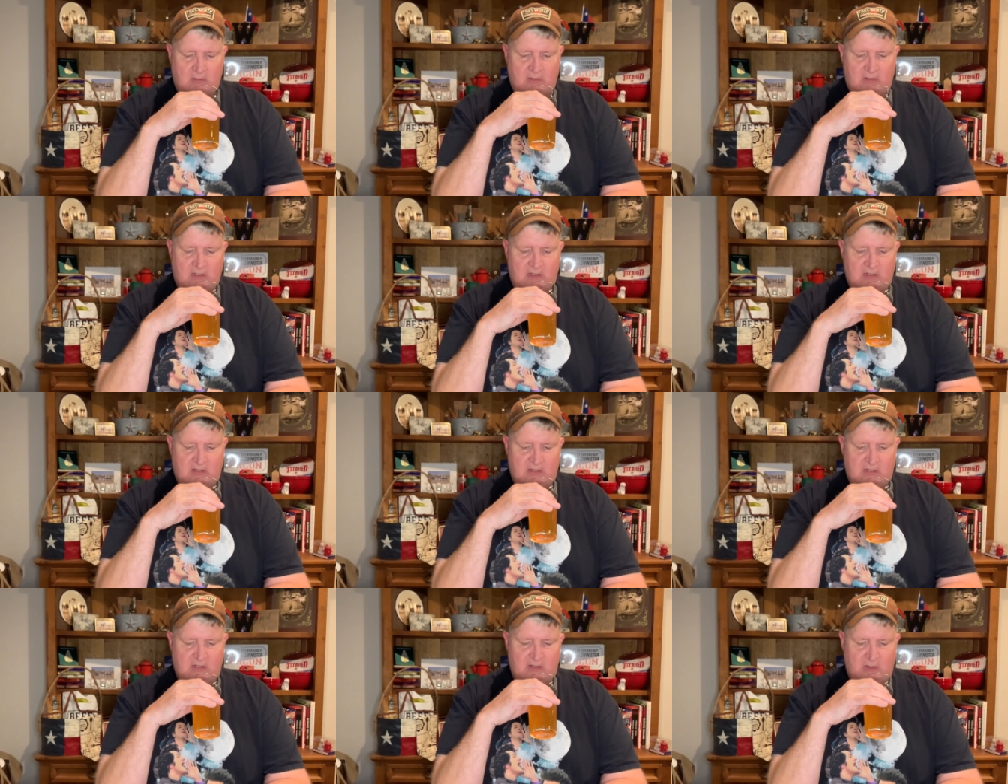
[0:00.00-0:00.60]

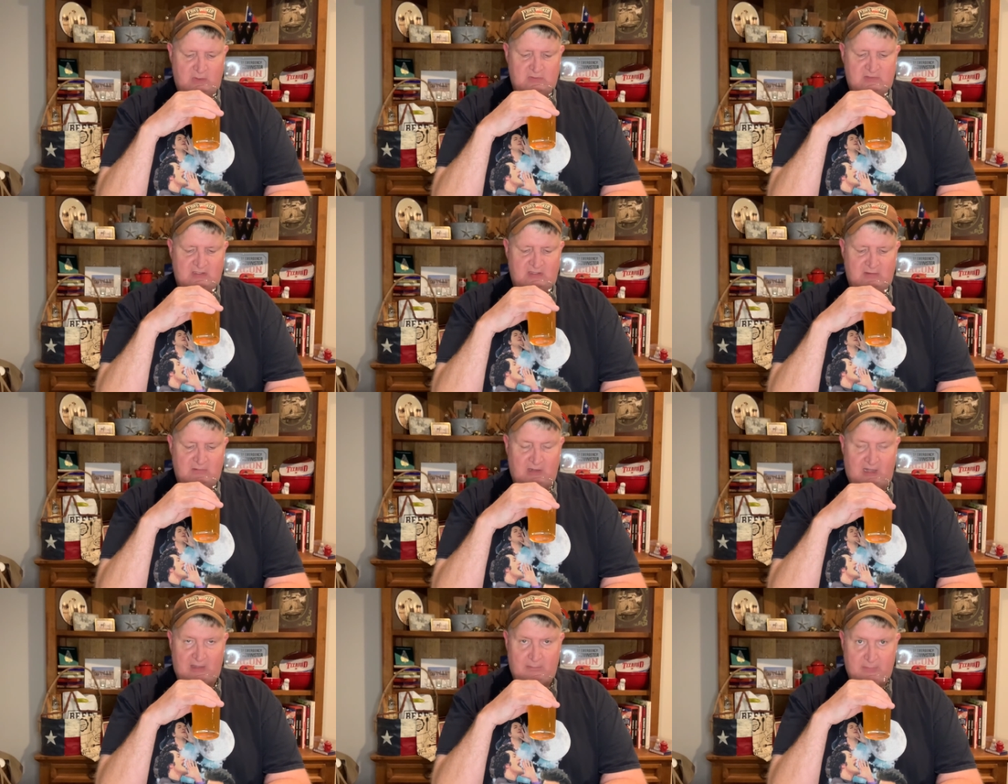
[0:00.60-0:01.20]
the notes of the
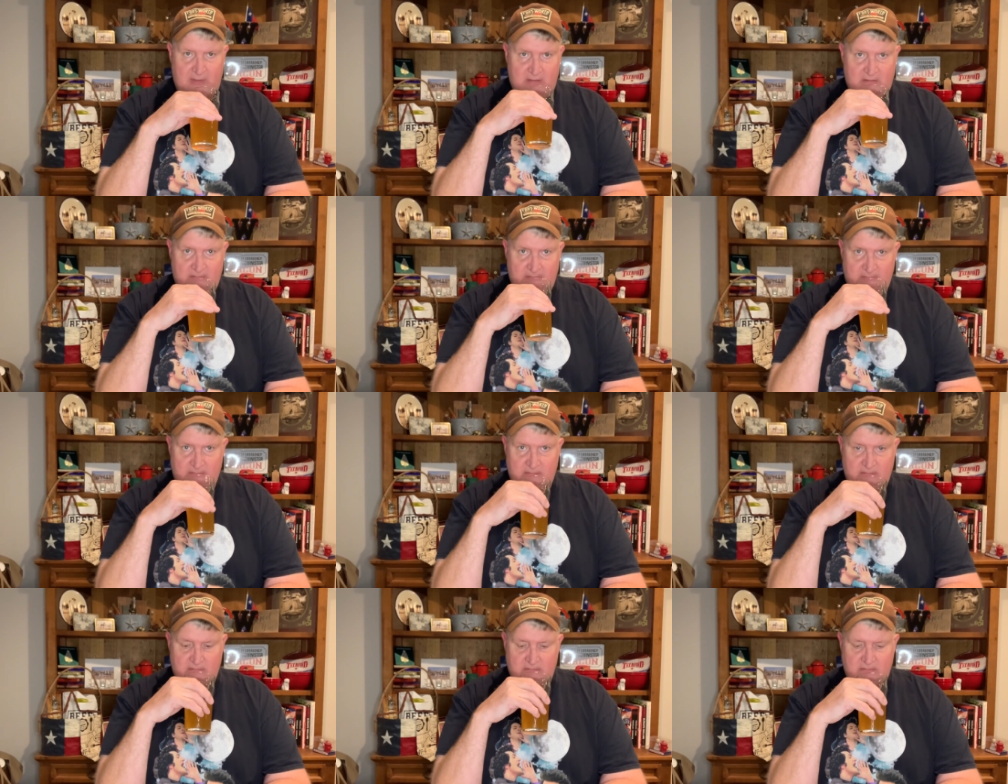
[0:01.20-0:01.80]
lemon
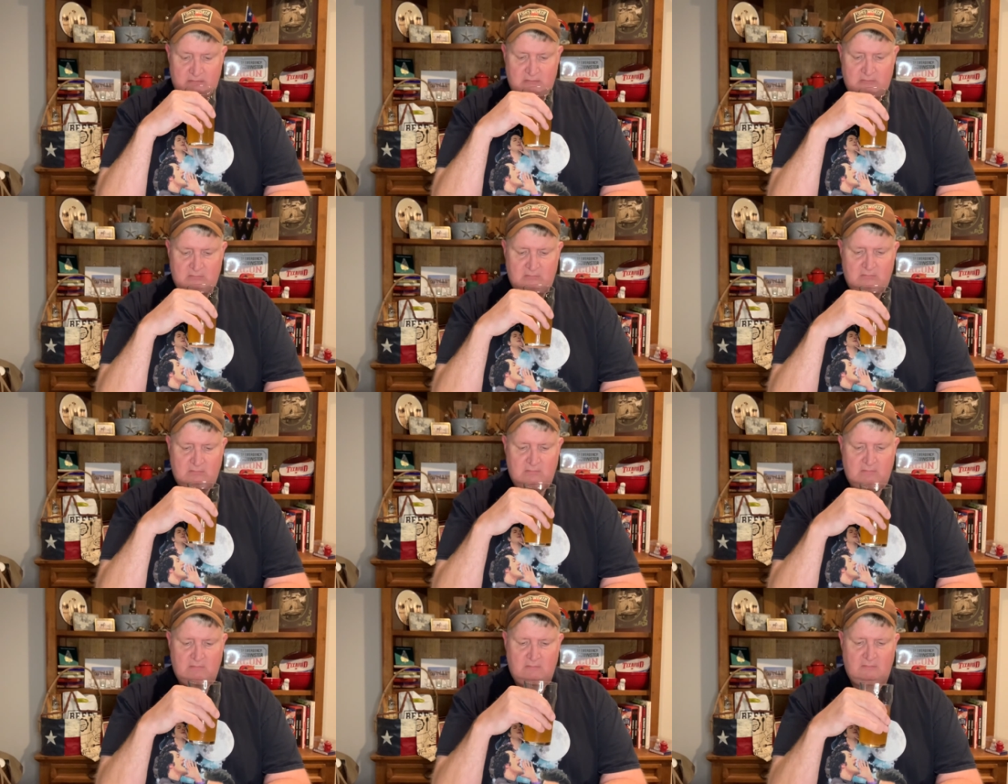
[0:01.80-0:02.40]

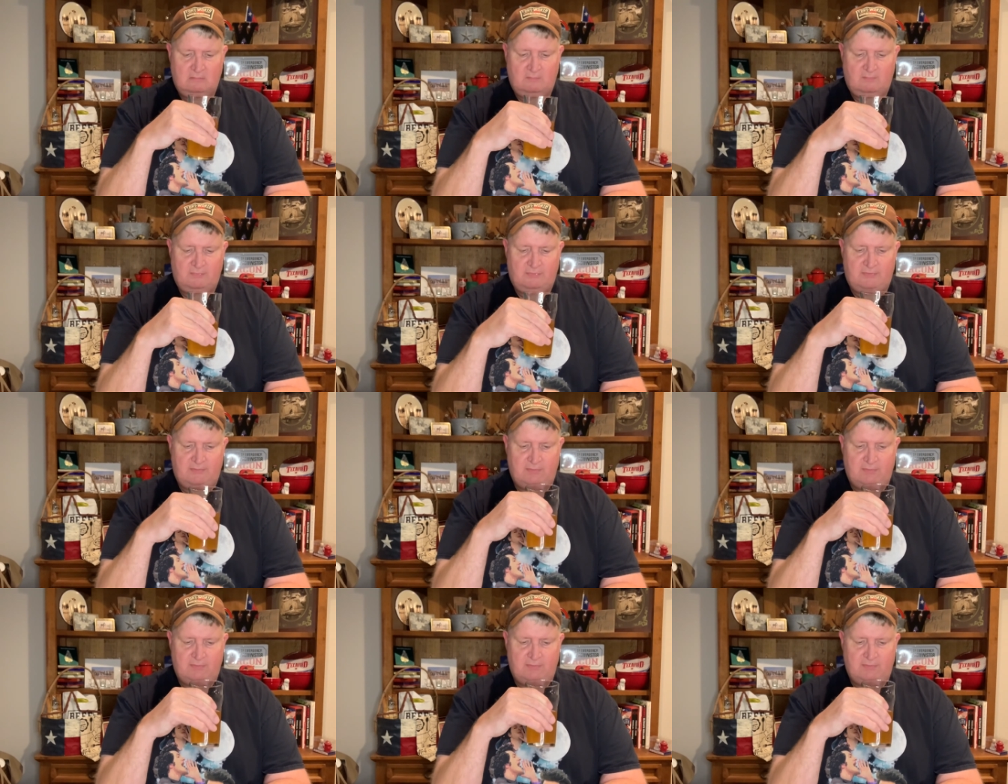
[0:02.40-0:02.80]
through